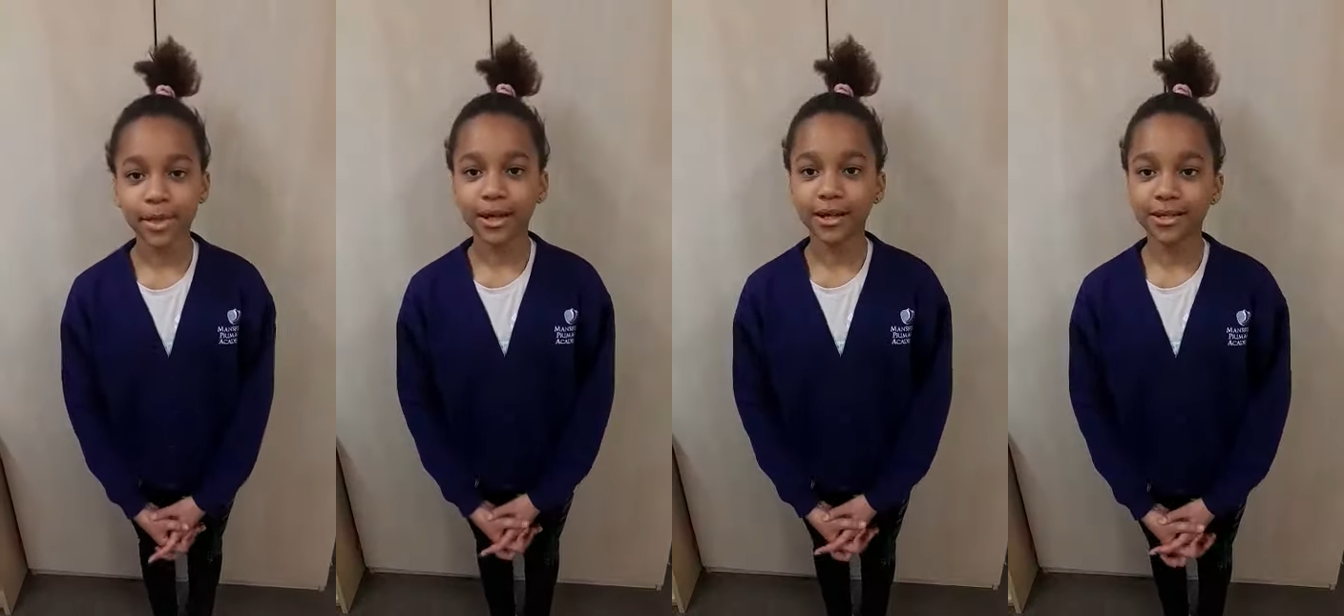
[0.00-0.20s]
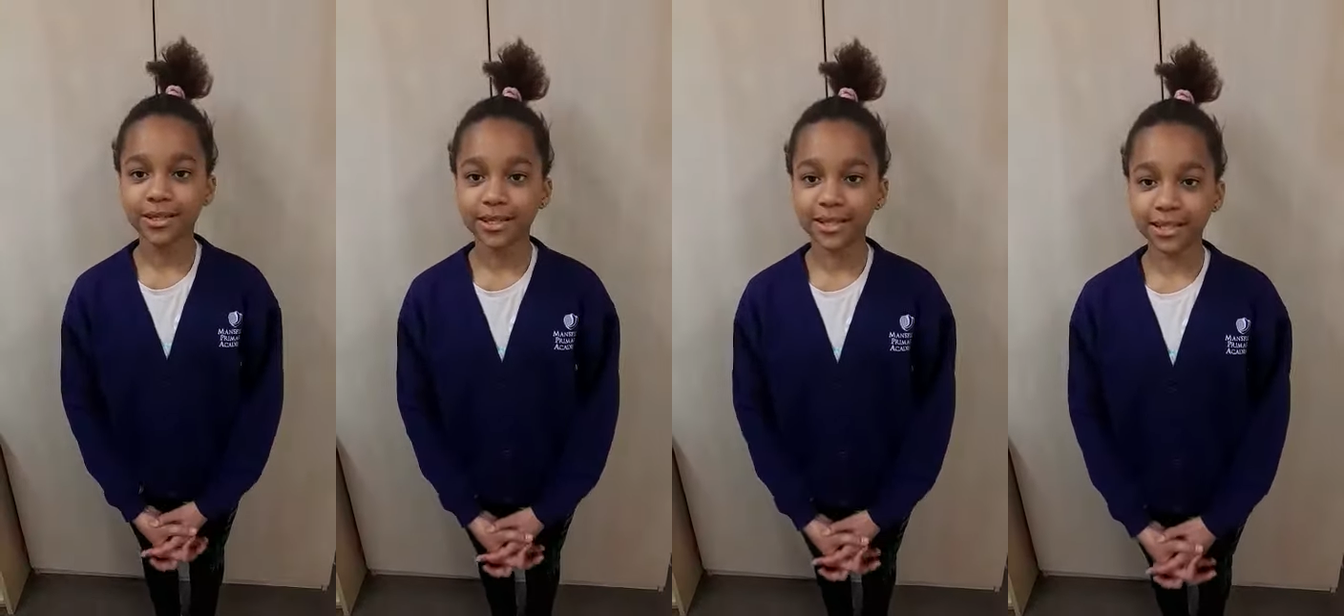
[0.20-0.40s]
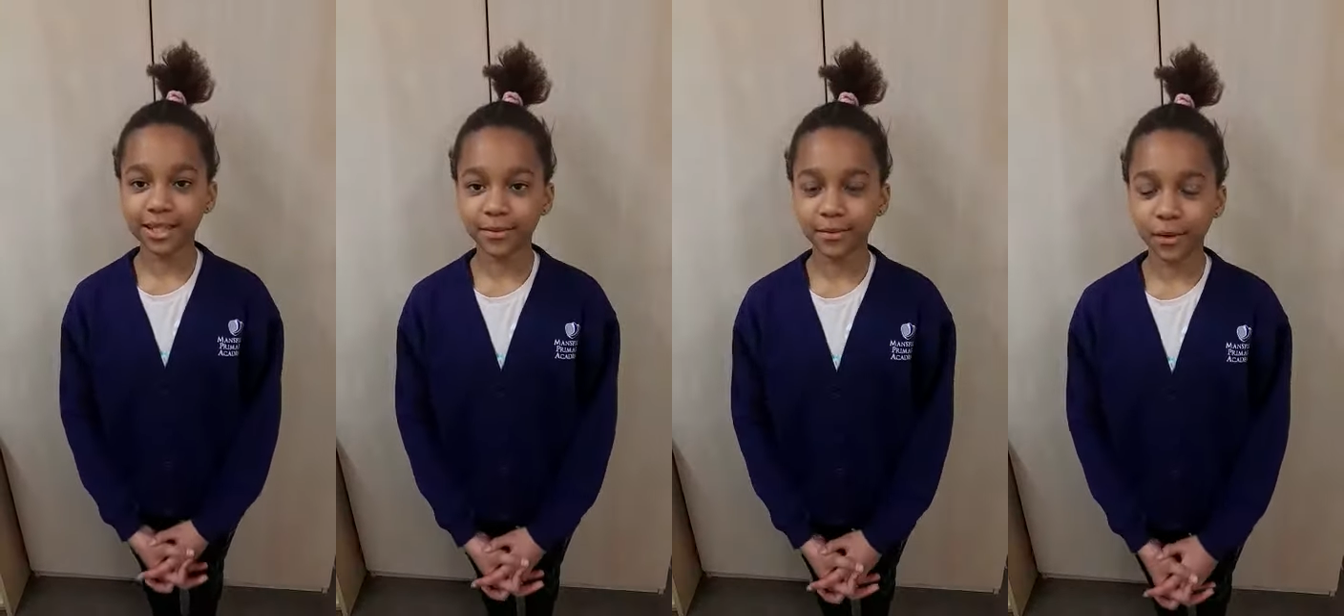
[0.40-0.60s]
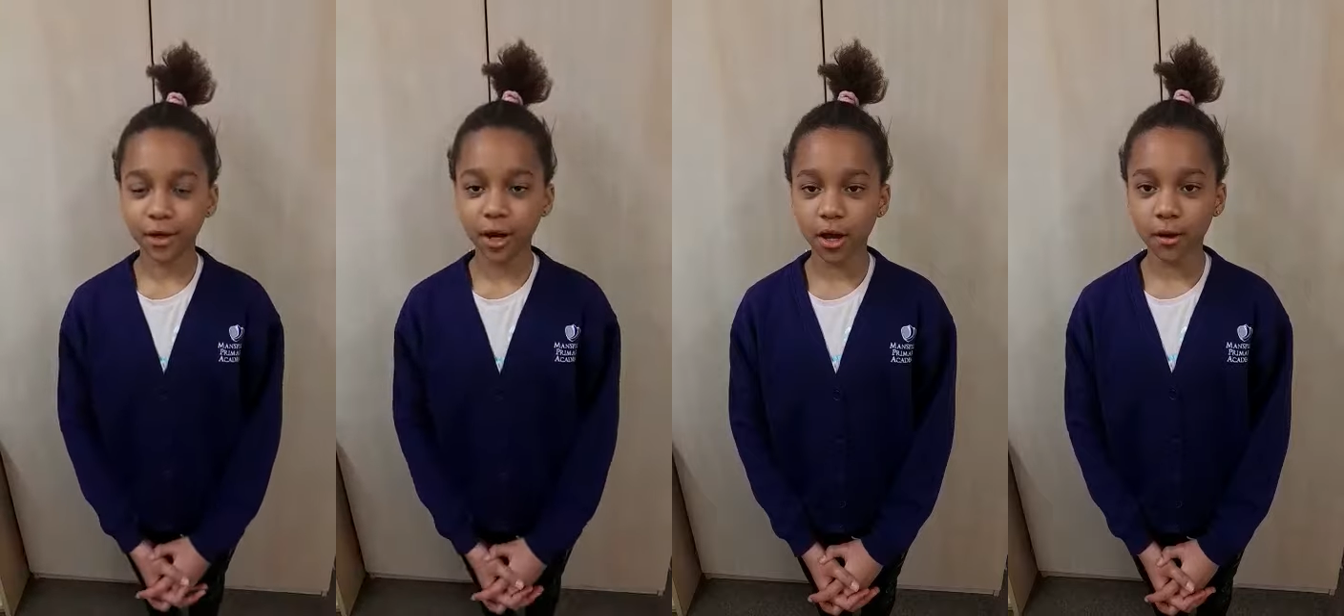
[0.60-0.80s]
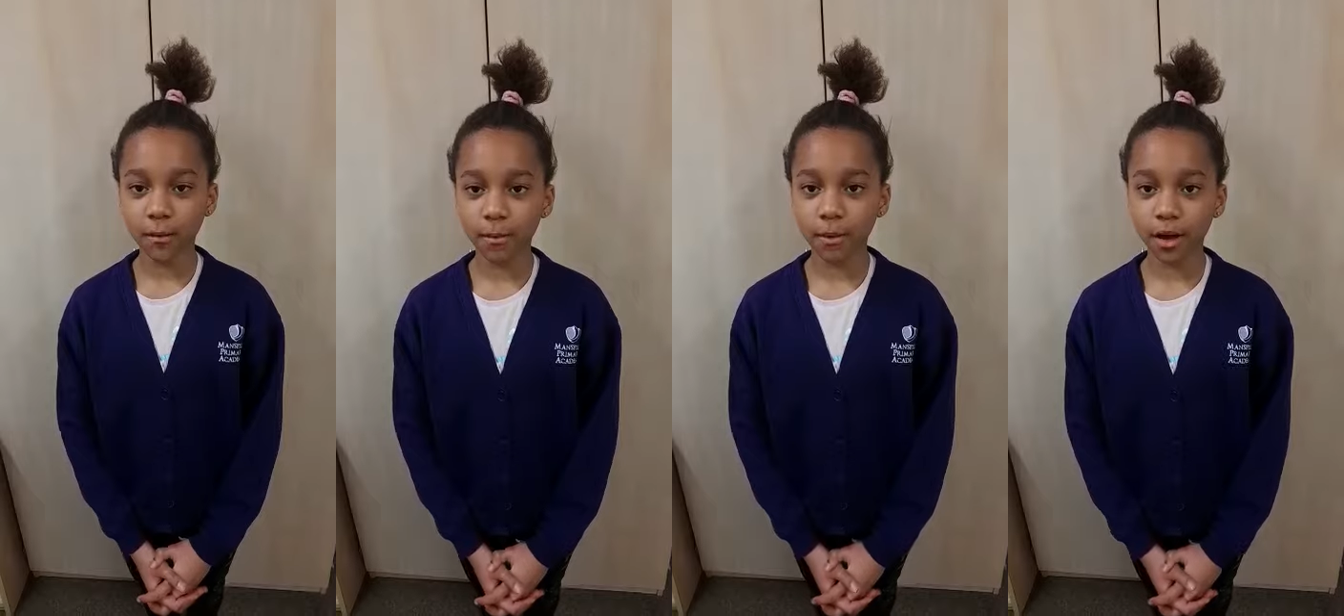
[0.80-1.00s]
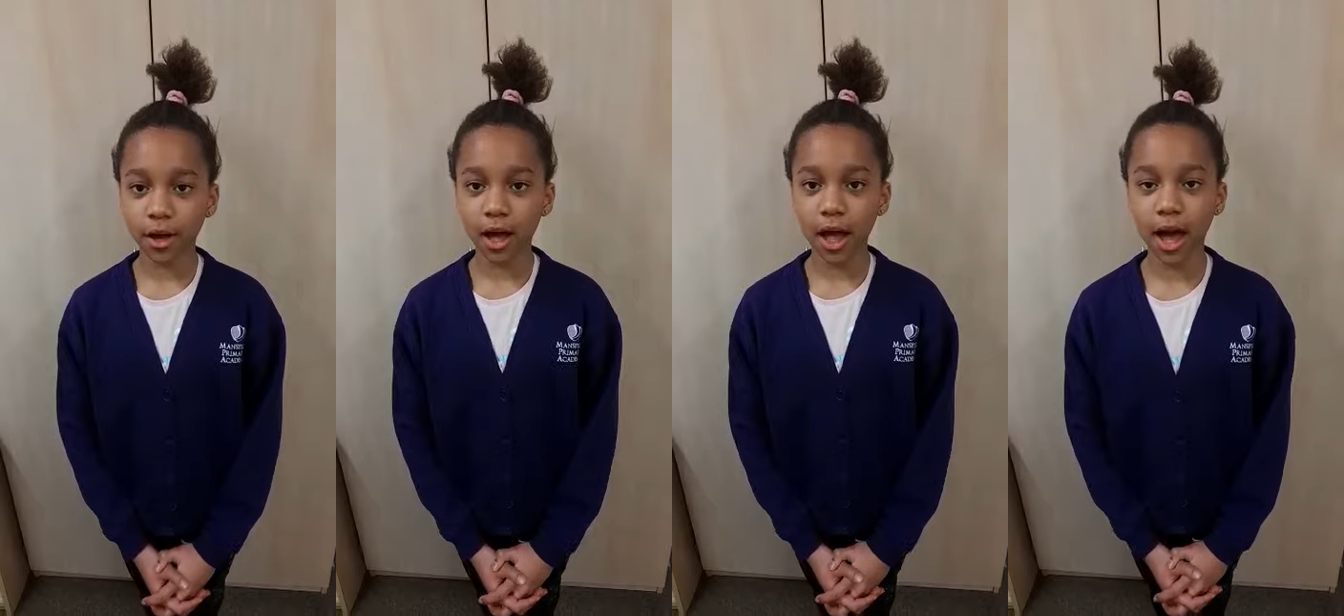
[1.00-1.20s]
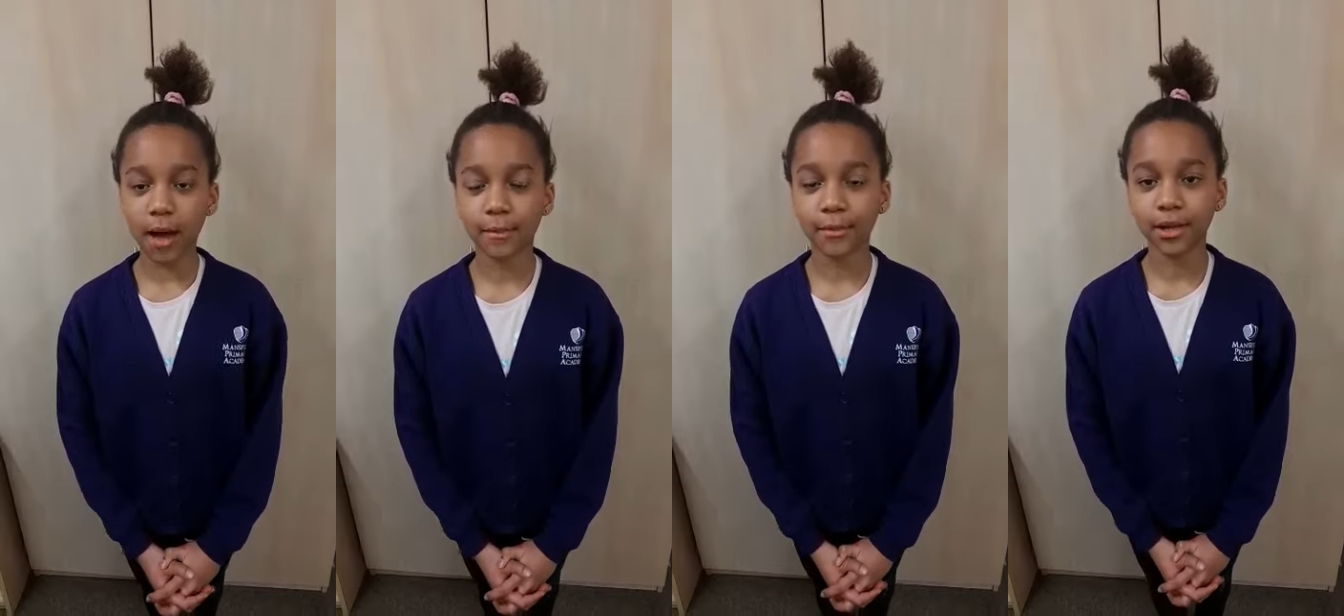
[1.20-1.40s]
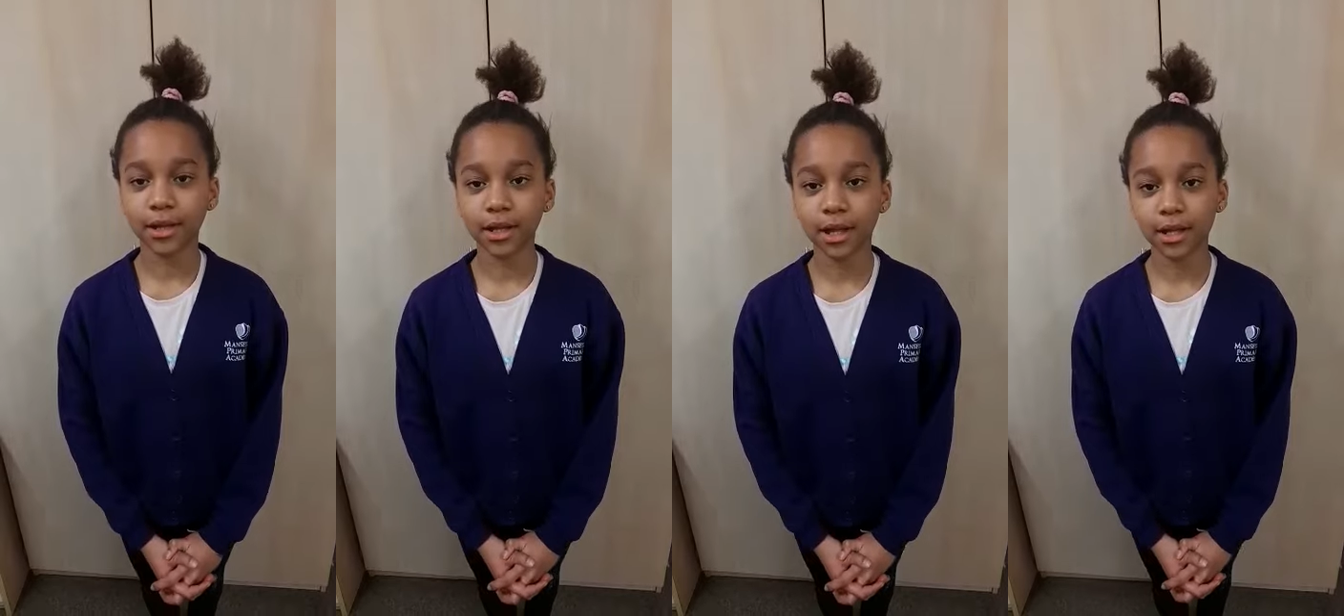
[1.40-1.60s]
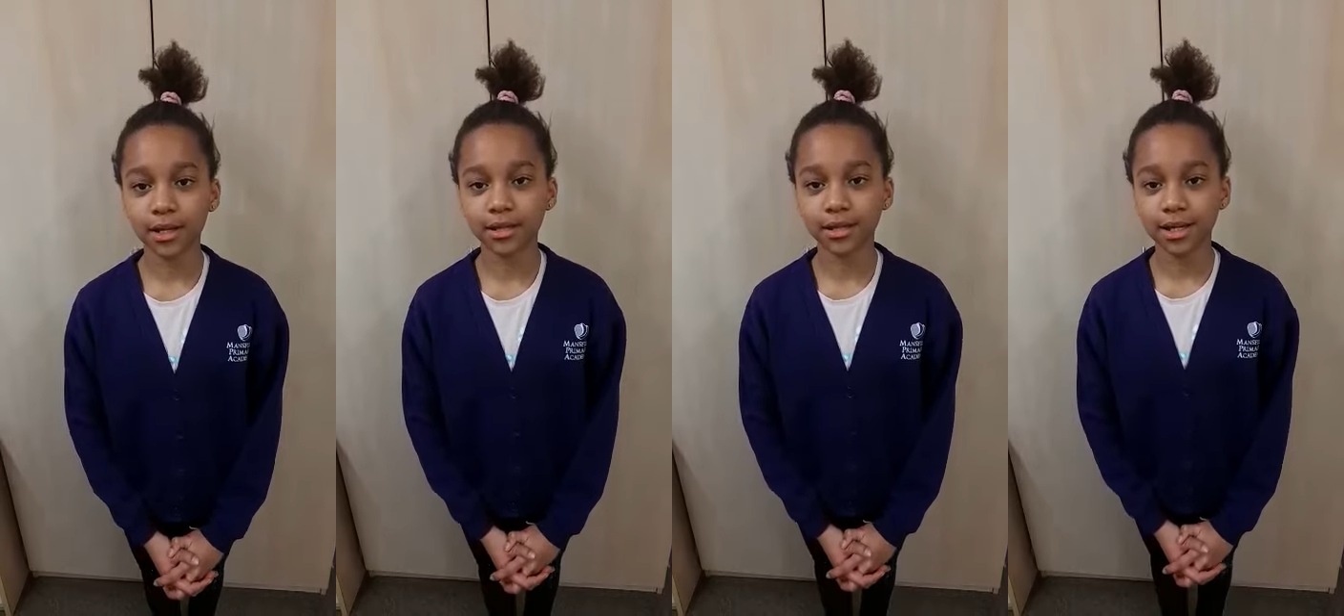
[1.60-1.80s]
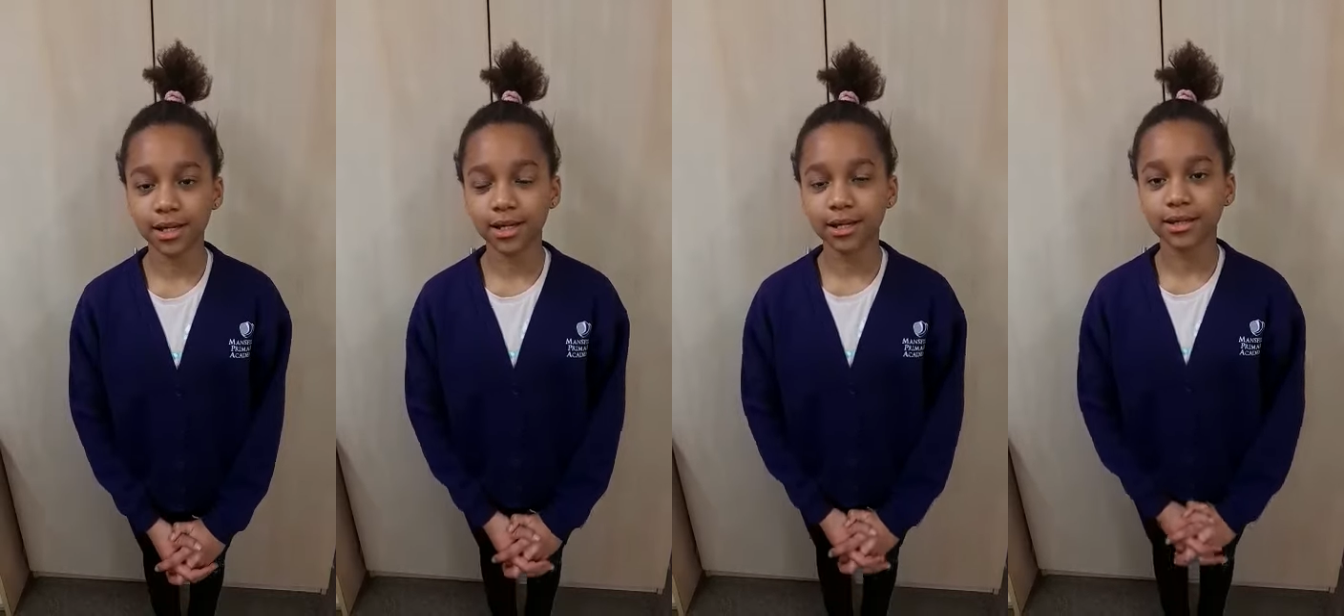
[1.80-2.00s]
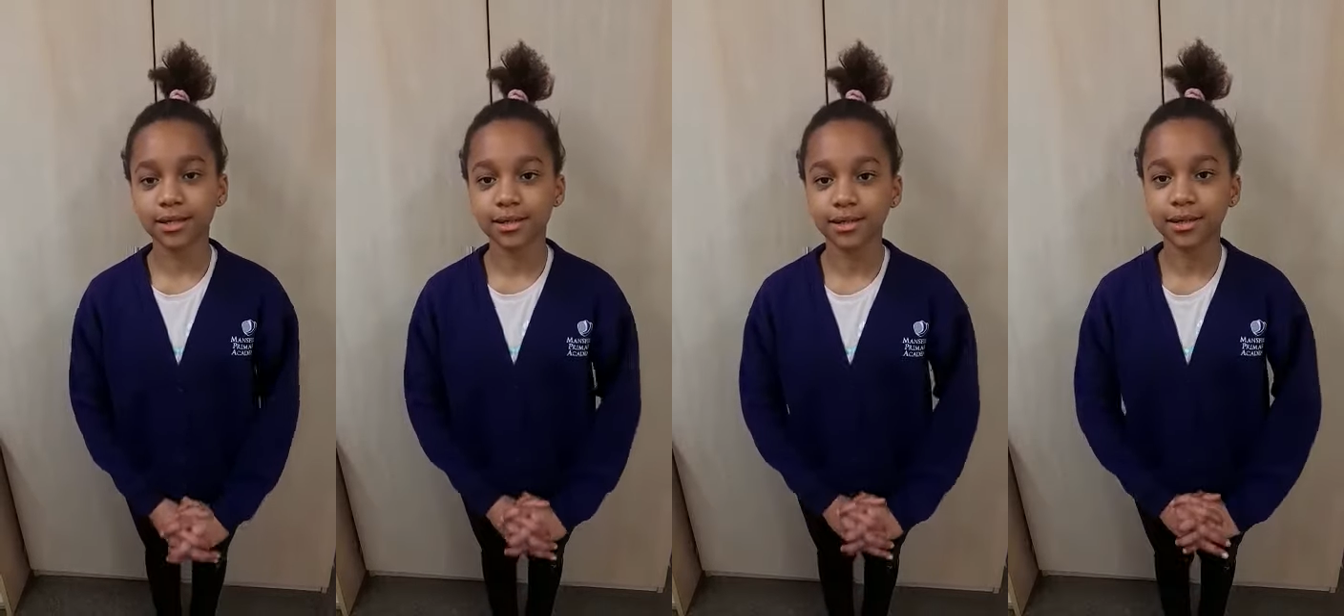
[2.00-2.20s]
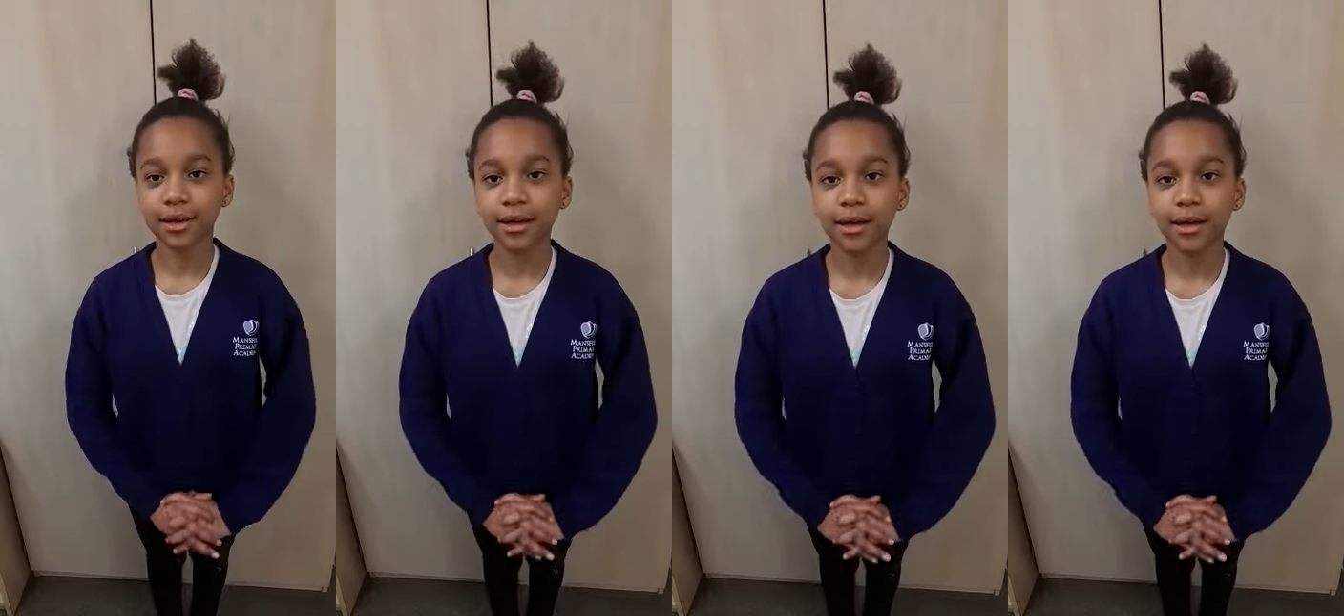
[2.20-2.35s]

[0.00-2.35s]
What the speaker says: Cindy Makoba, I'm in year six.